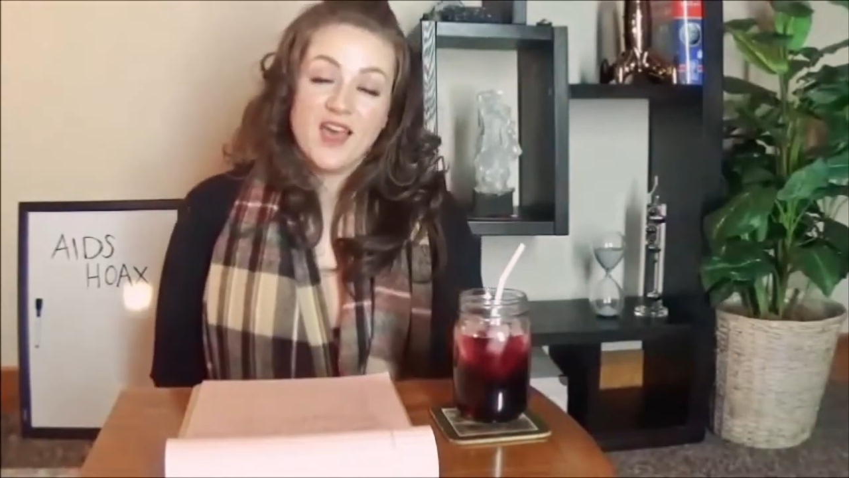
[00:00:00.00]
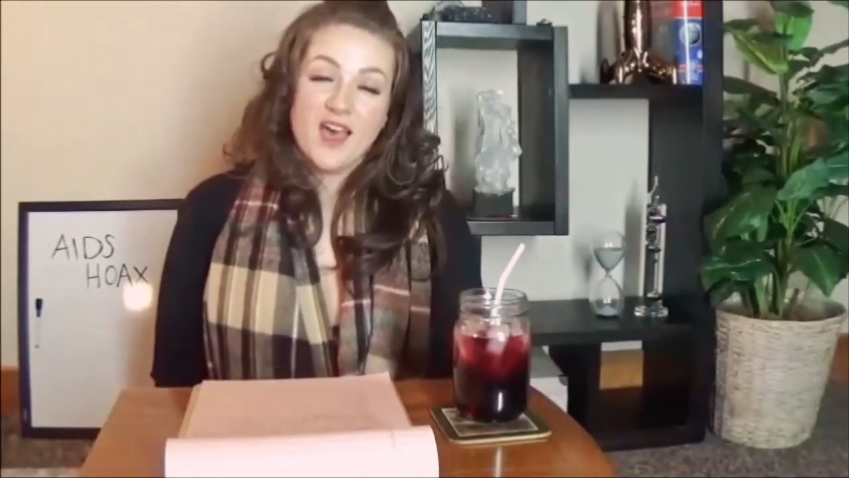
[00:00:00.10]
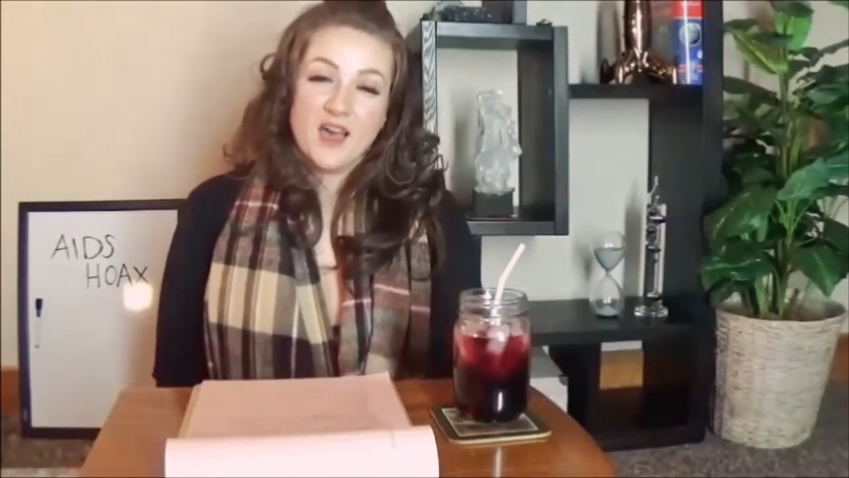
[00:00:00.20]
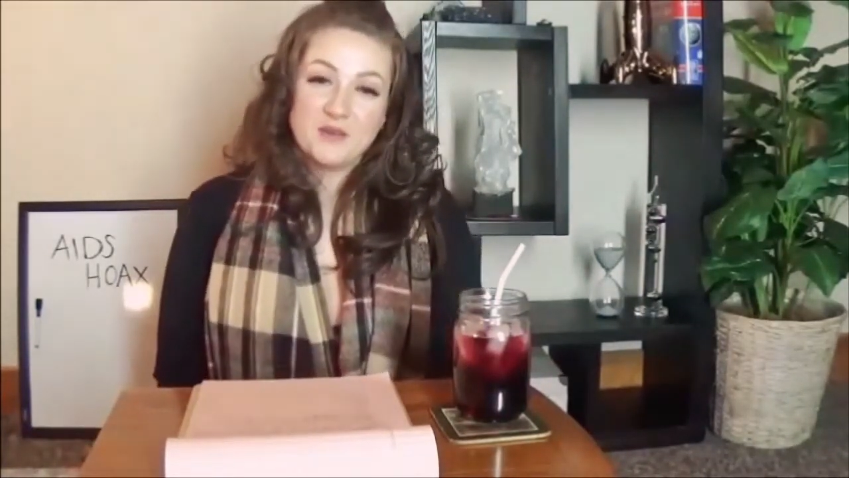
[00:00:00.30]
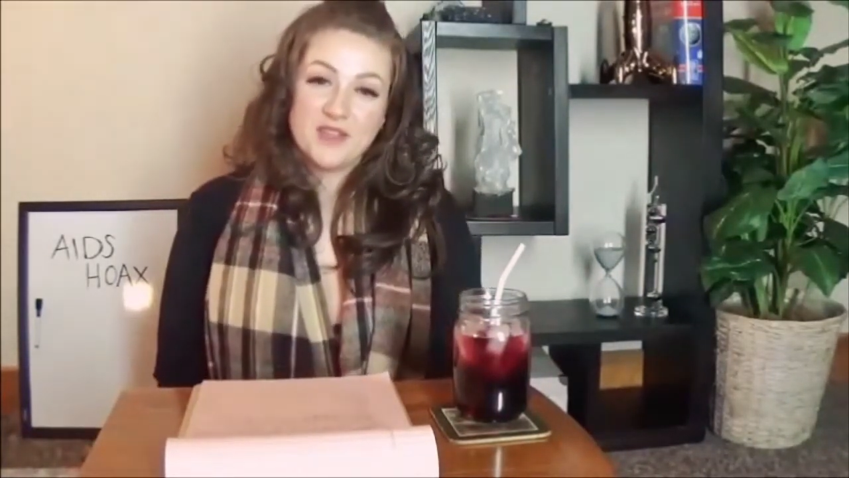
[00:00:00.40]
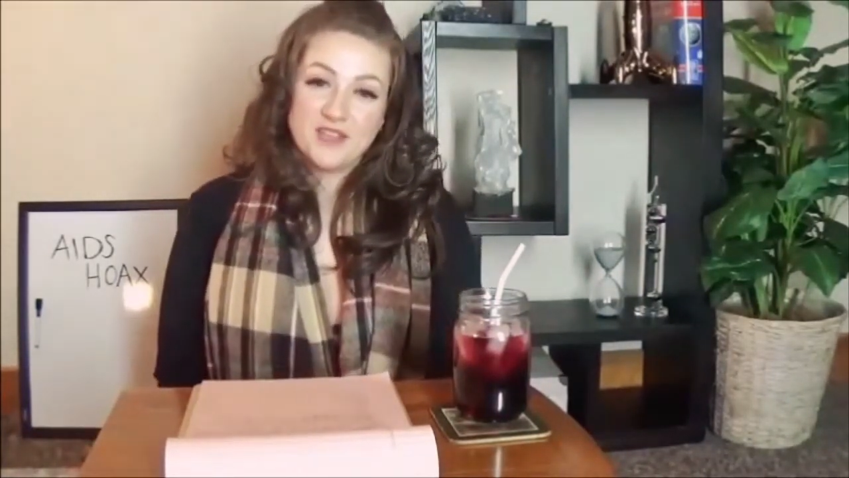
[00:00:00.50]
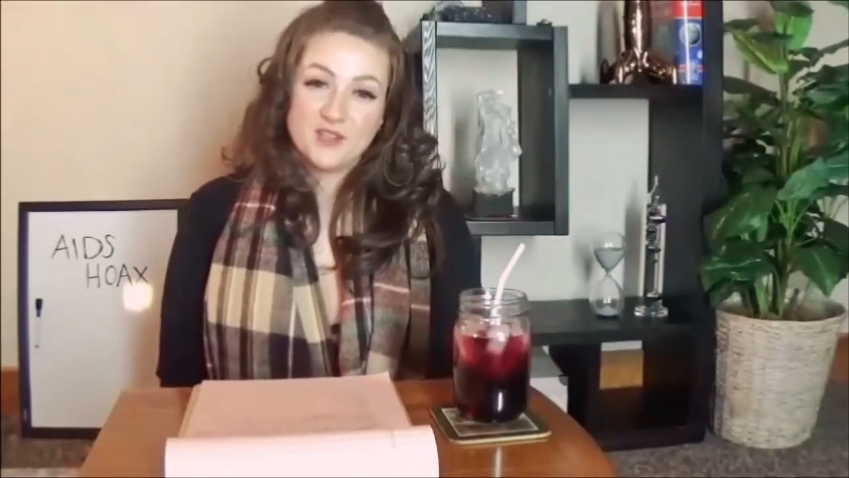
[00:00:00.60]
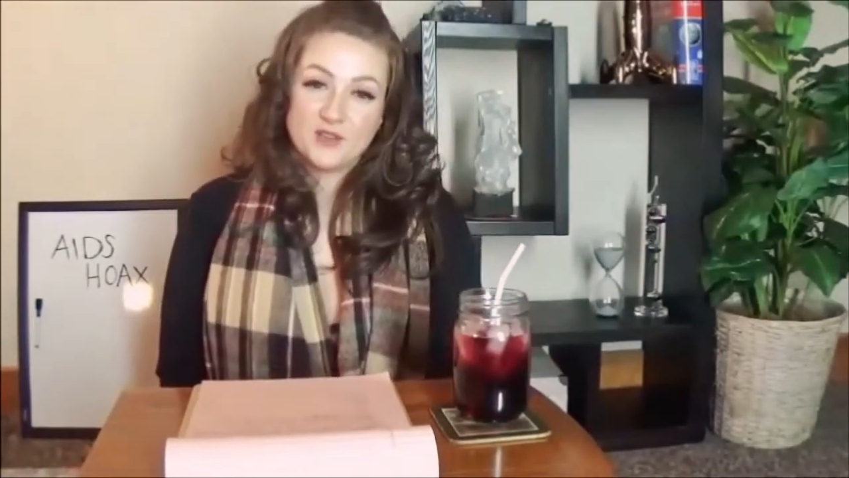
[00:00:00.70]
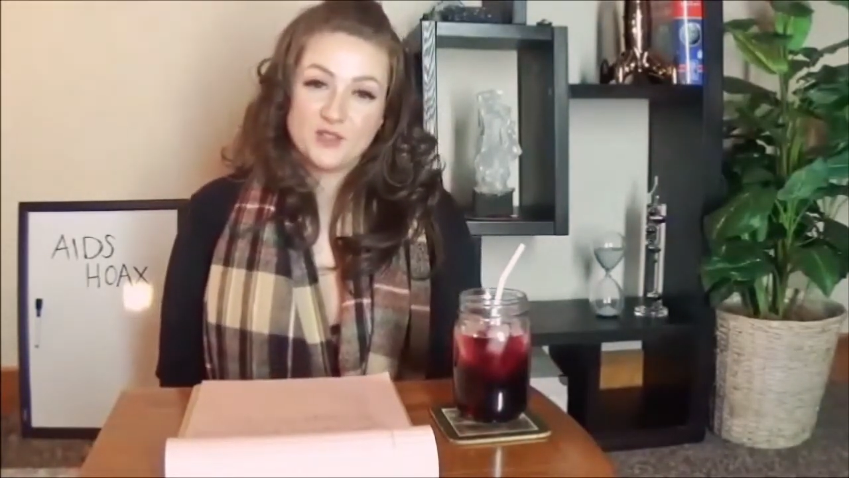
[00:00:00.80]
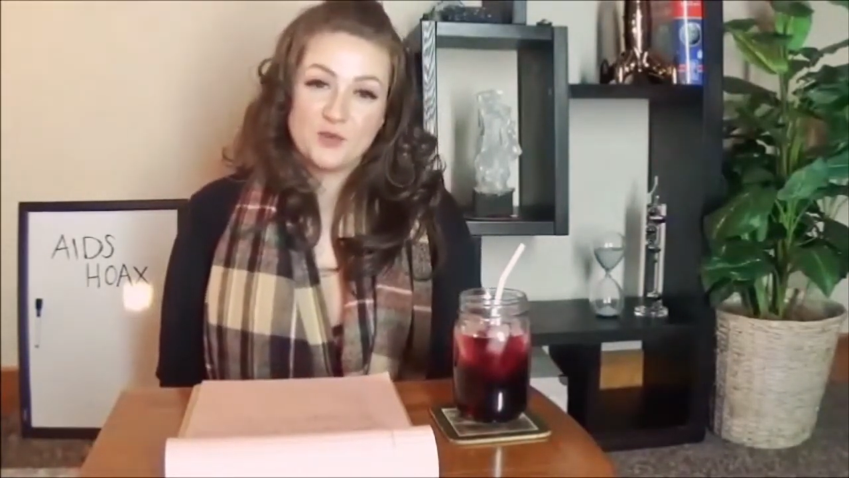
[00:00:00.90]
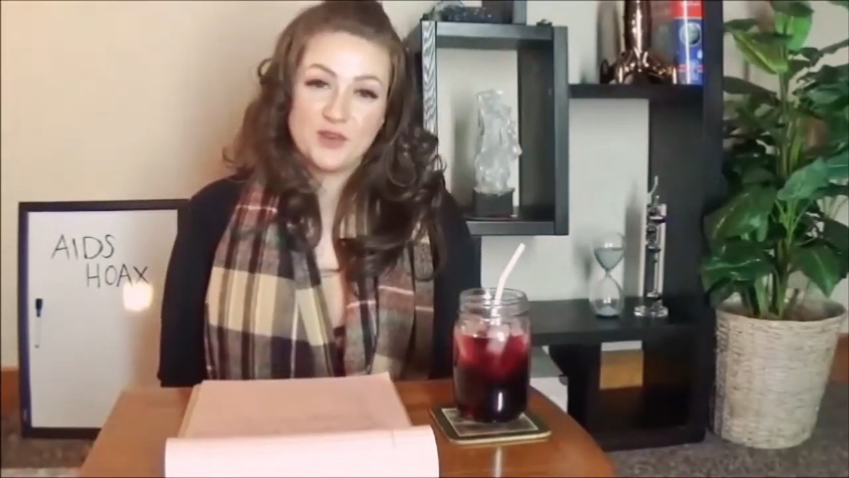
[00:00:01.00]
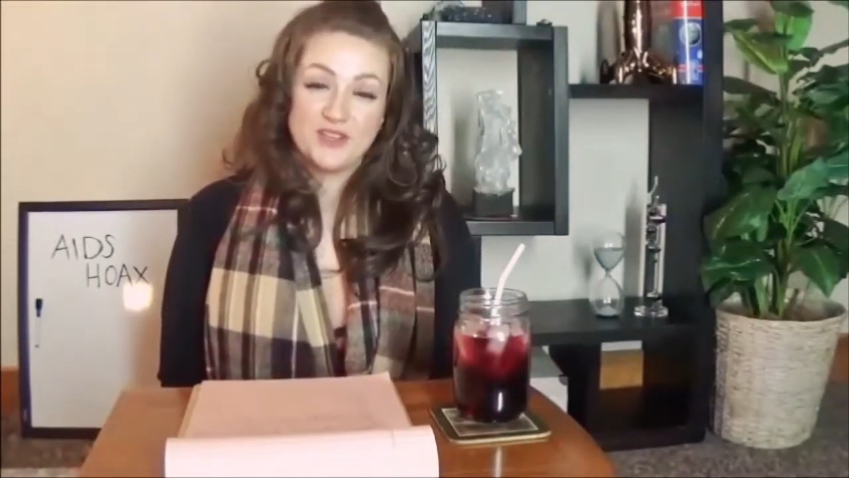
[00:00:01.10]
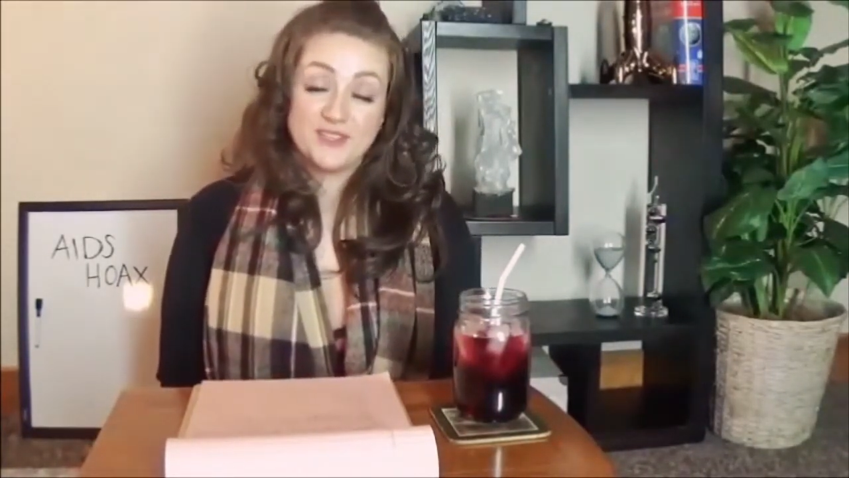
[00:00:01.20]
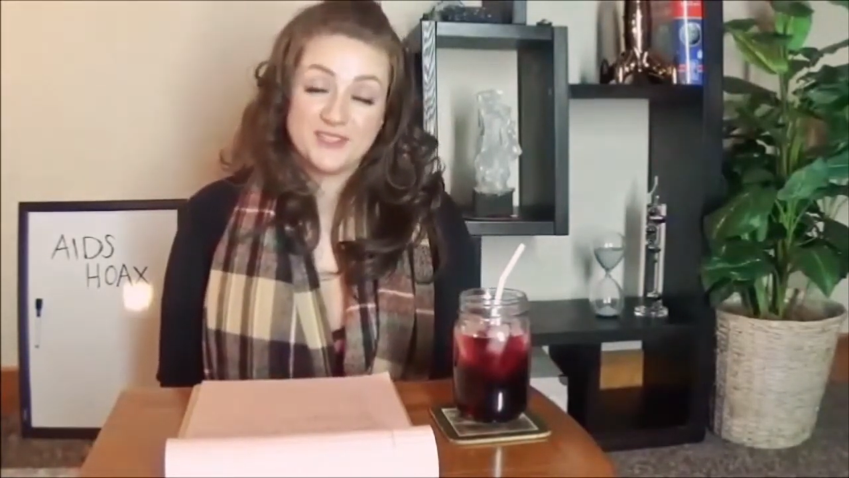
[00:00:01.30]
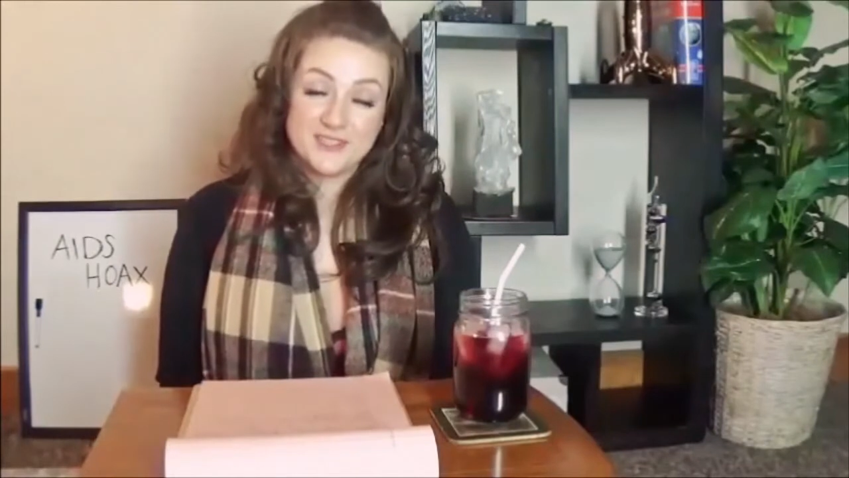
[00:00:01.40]
I would like to also put in
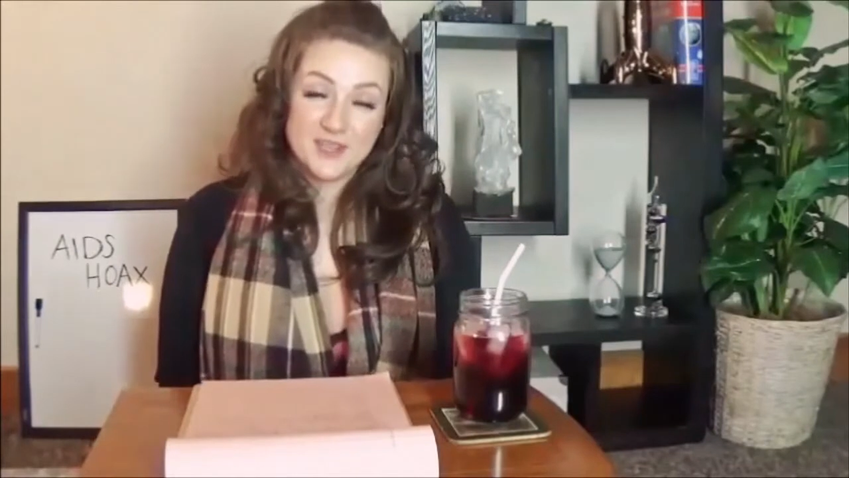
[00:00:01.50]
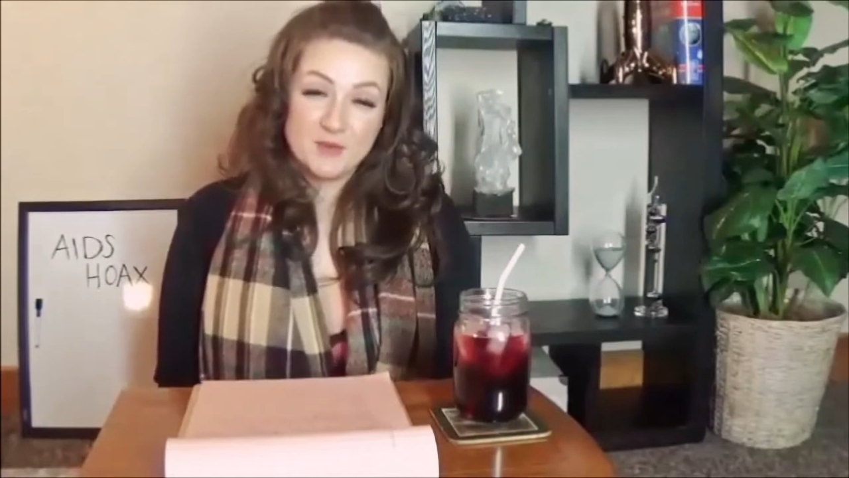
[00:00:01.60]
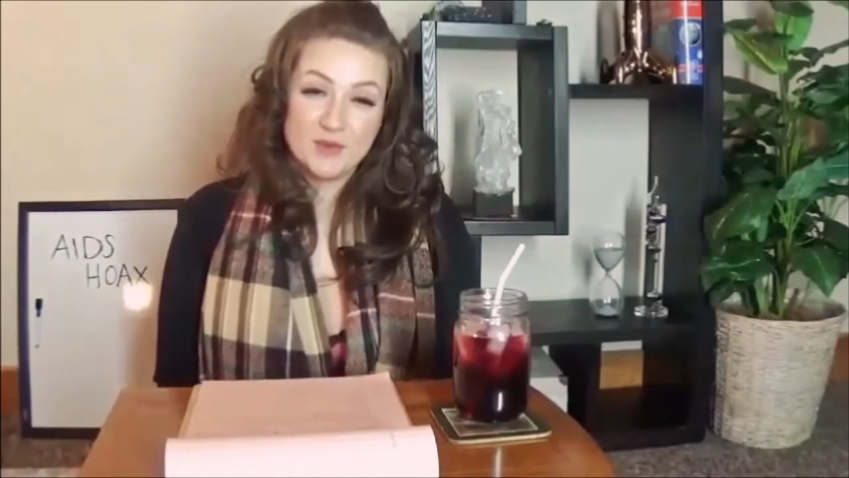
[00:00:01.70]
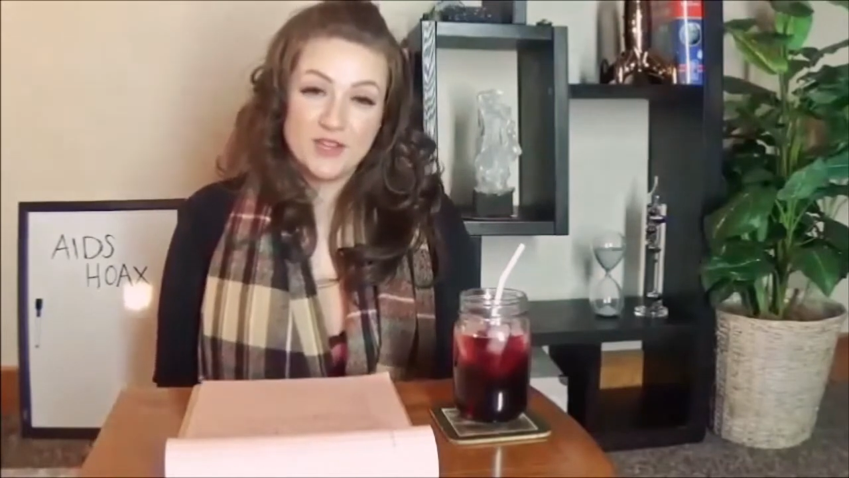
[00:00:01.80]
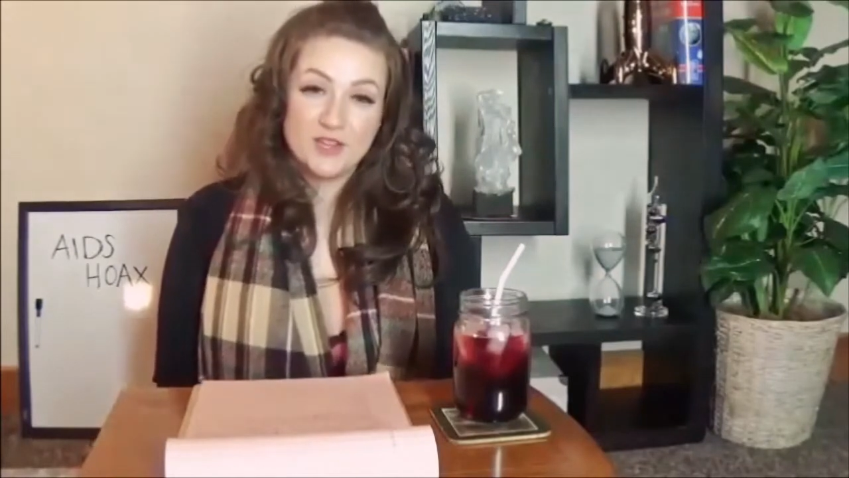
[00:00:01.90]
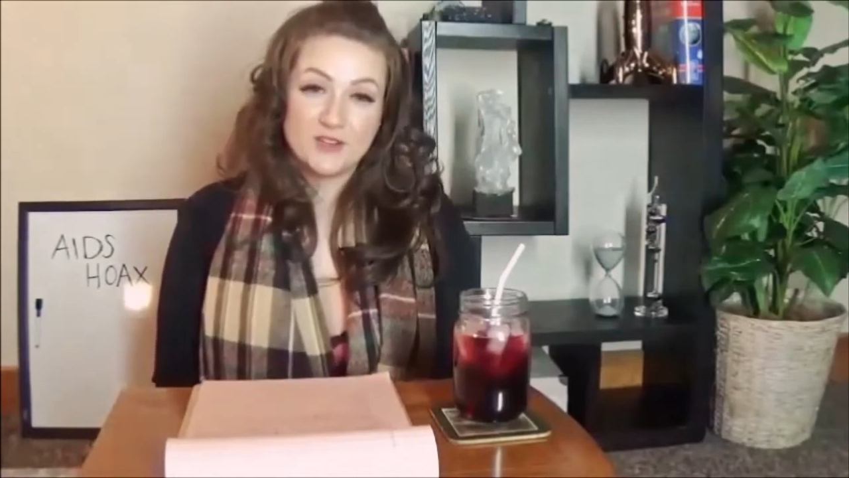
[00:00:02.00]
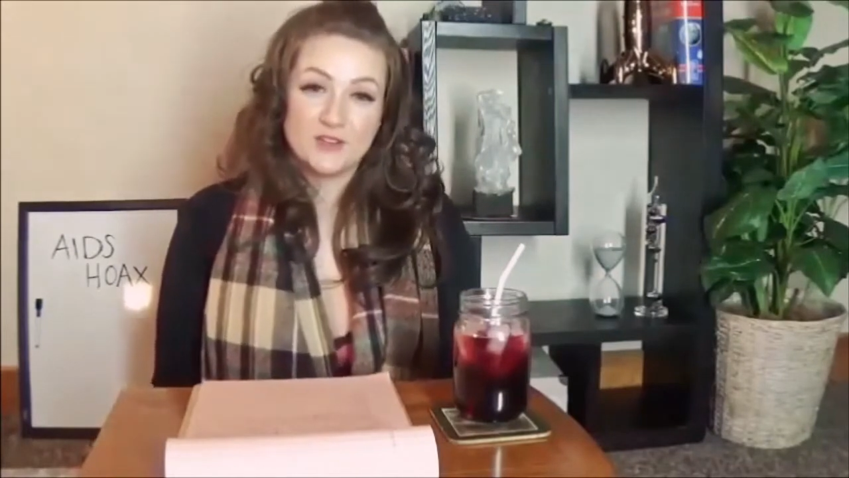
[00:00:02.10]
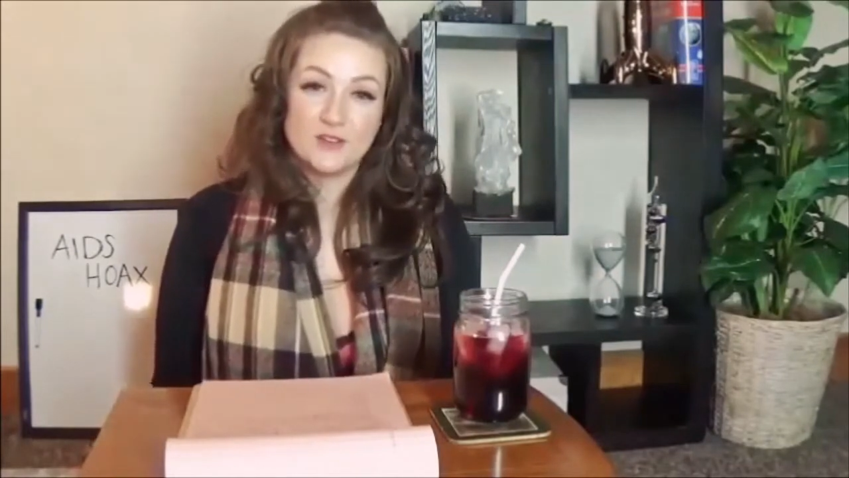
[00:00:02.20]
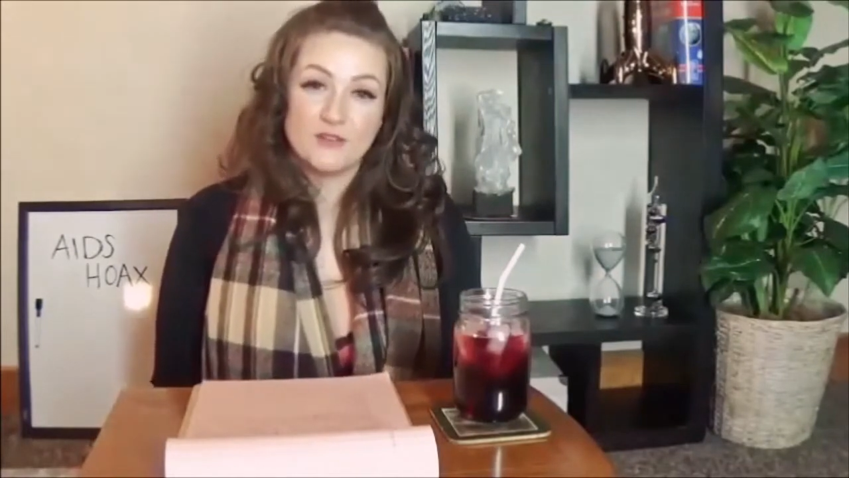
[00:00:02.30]
a disclaimer here